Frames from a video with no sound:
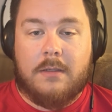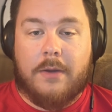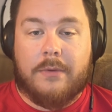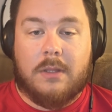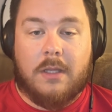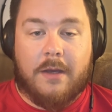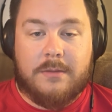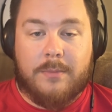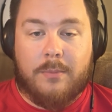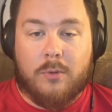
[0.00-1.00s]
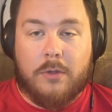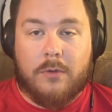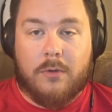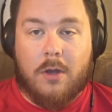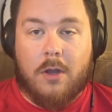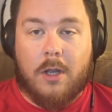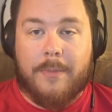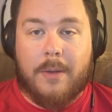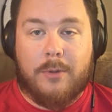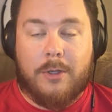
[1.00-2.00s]
I would love to be proven wrong
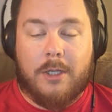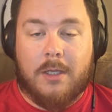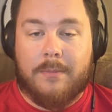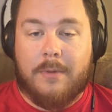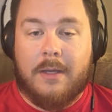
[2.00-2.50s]
about putting him